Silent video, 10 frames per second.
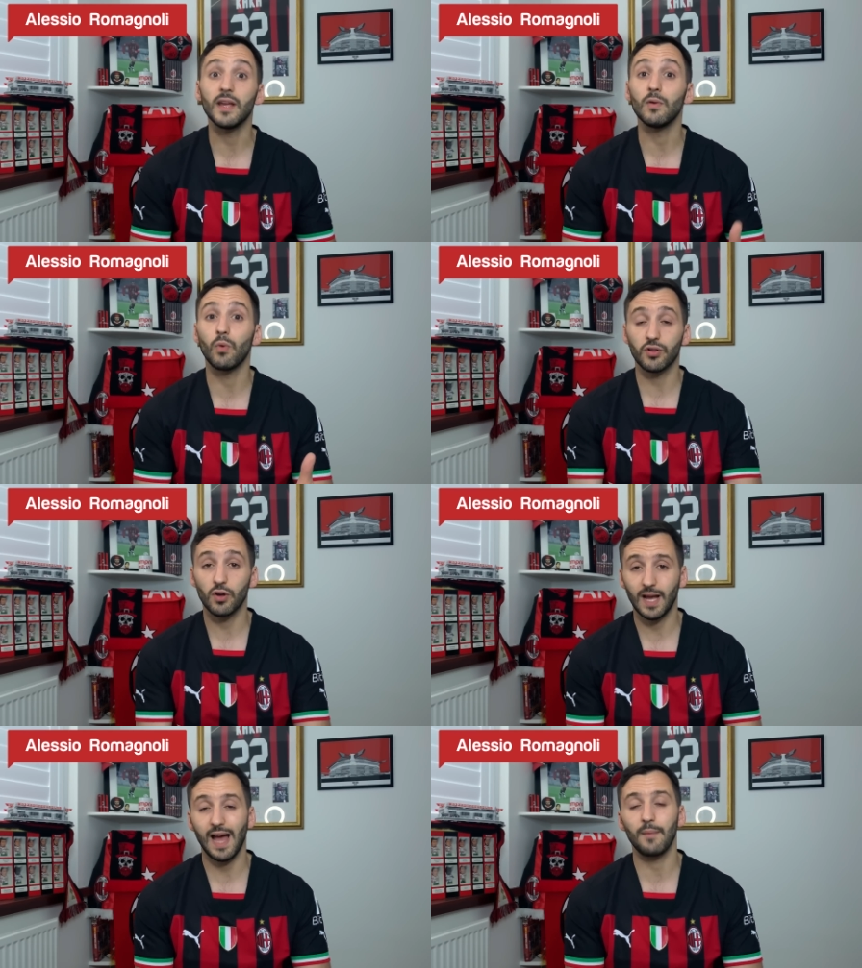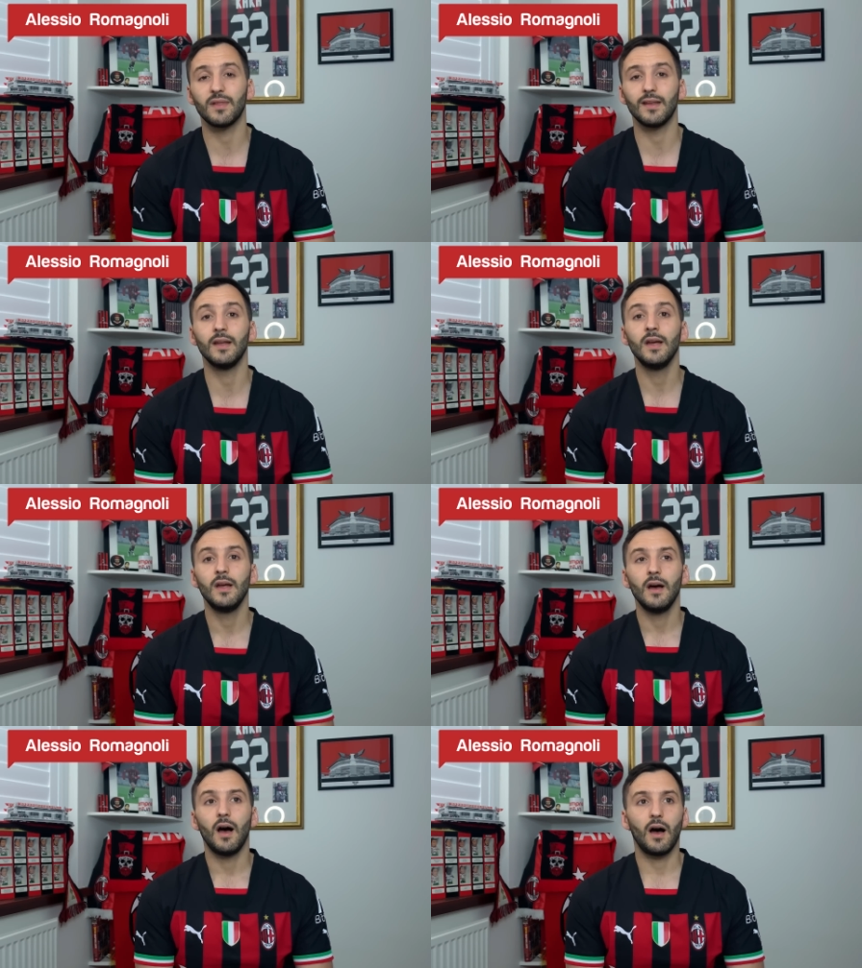He was our captain.
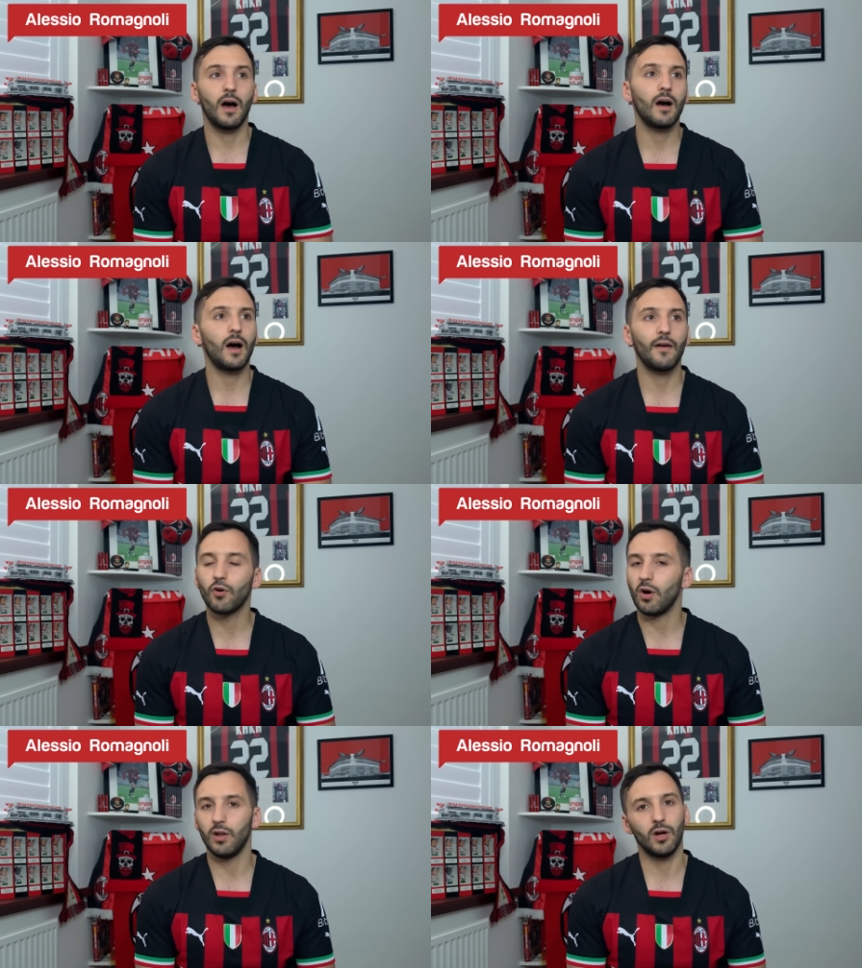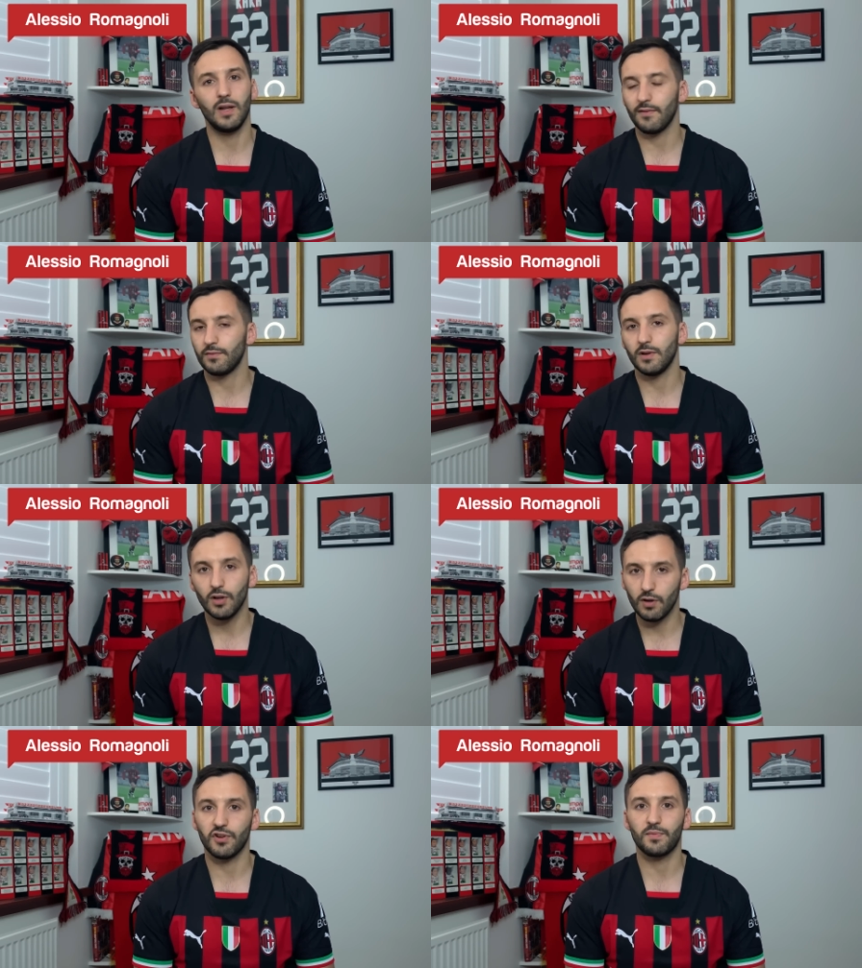I've got a lot of love and a
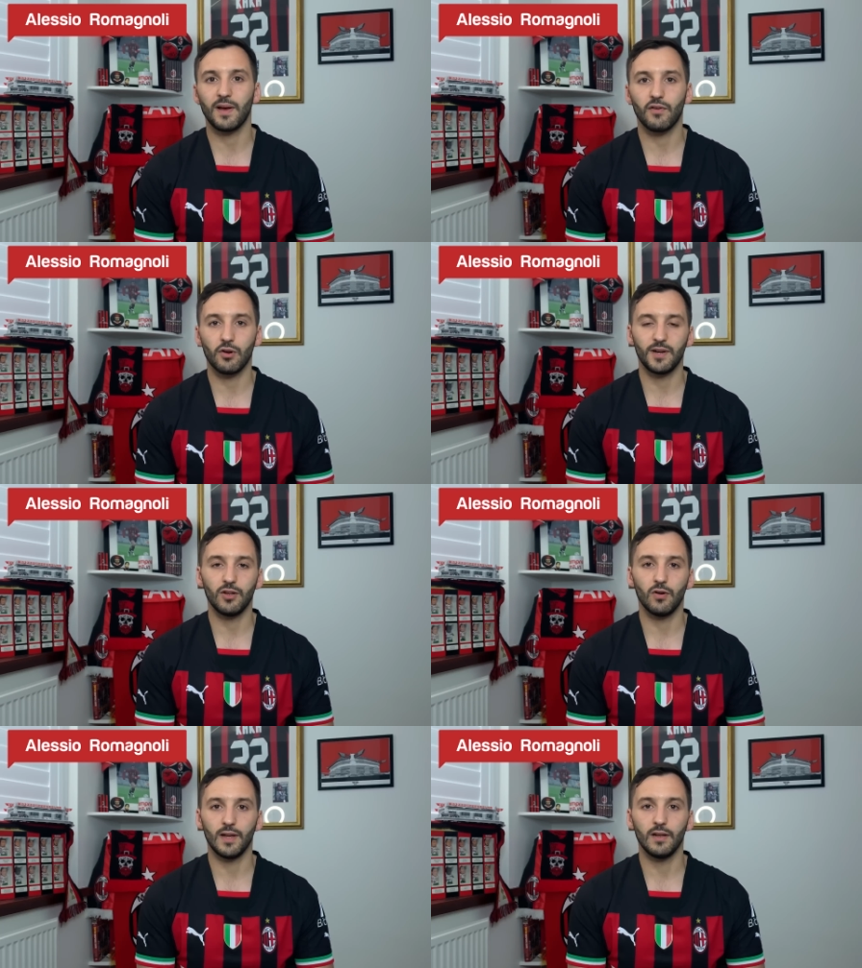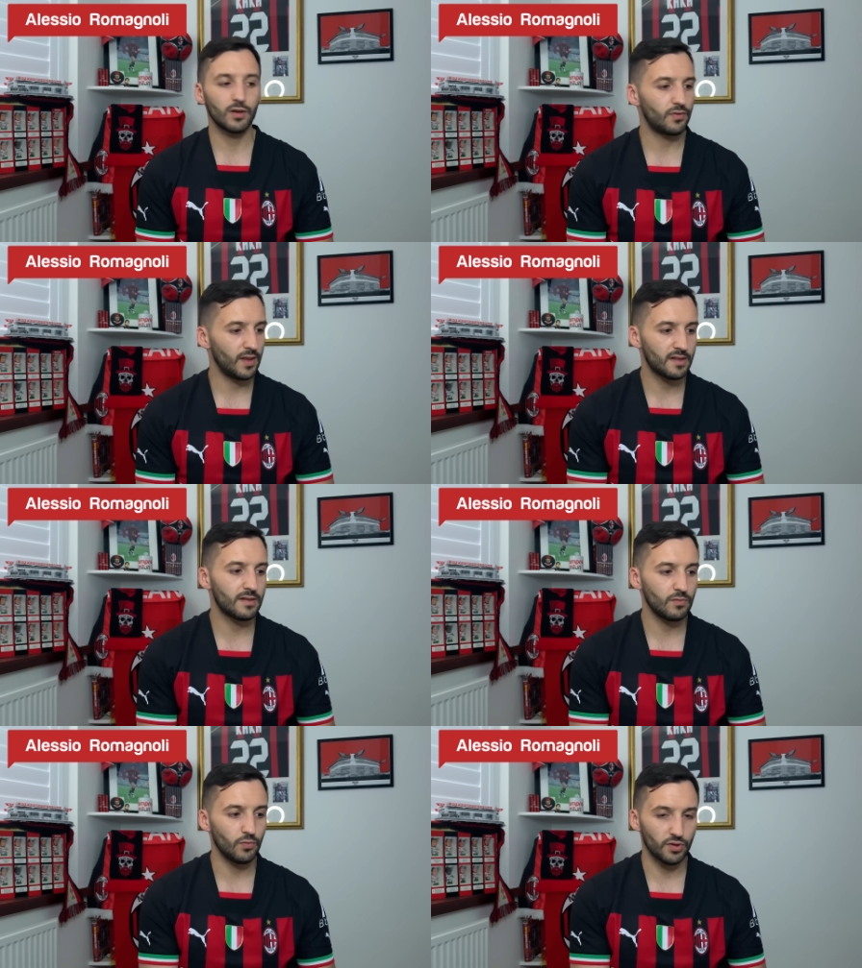lot of respect for Romagnoli. Look,
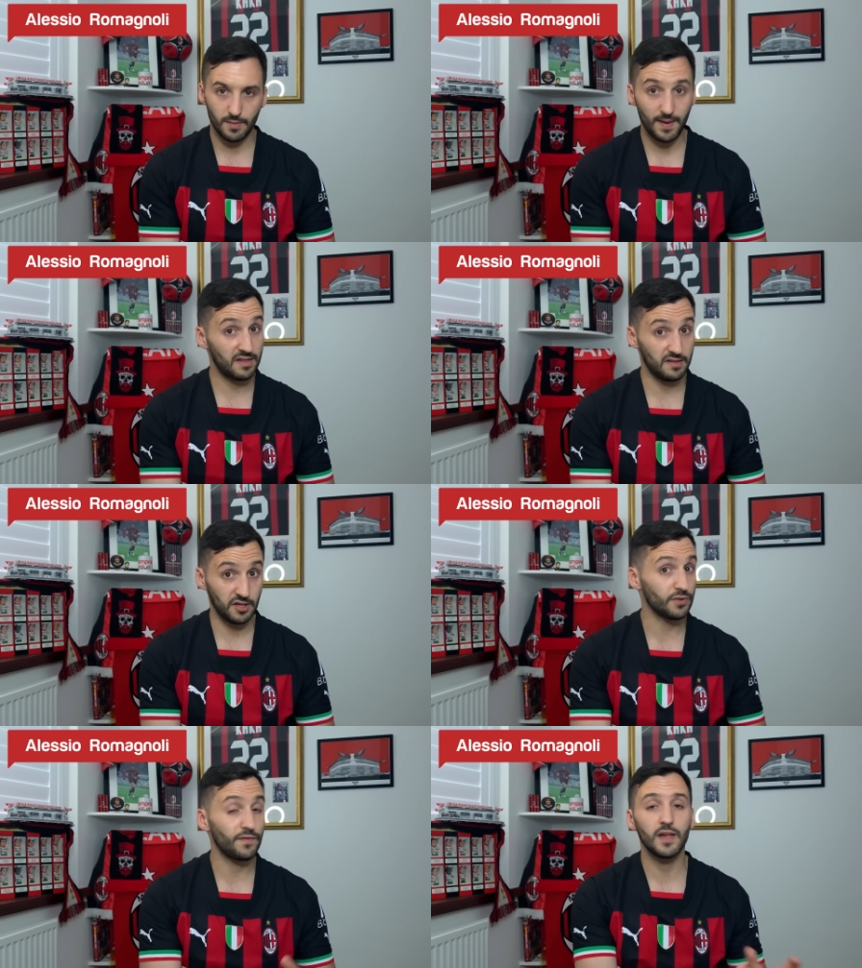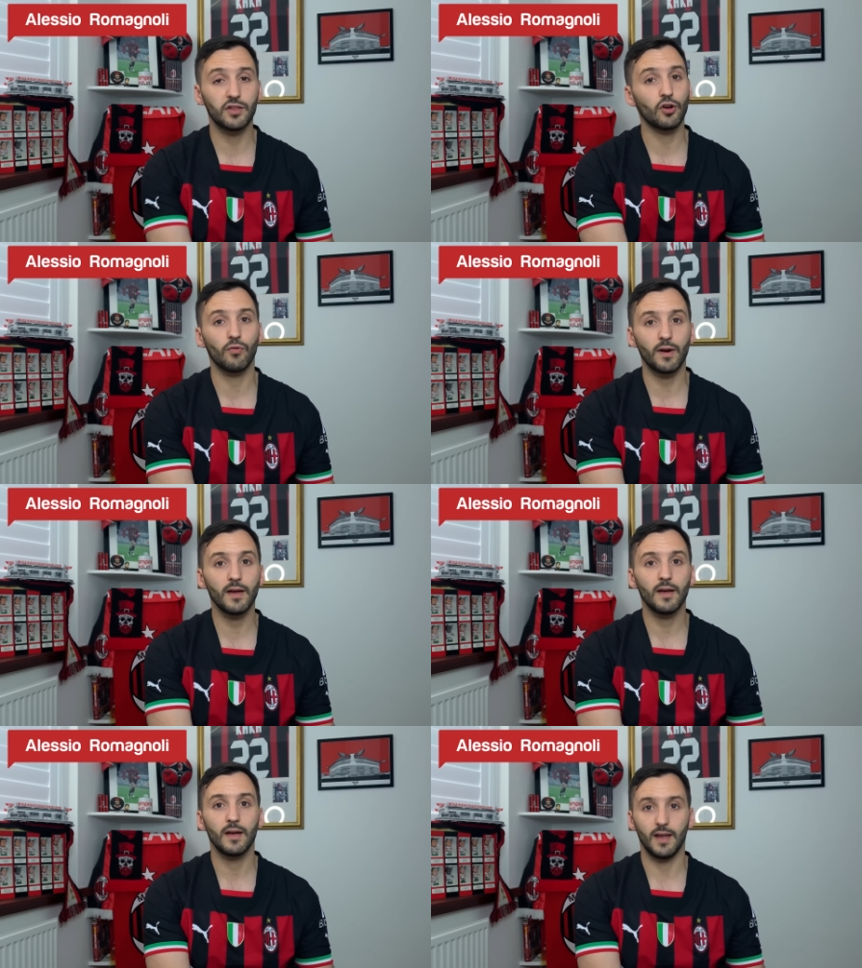this was the best decision for his career.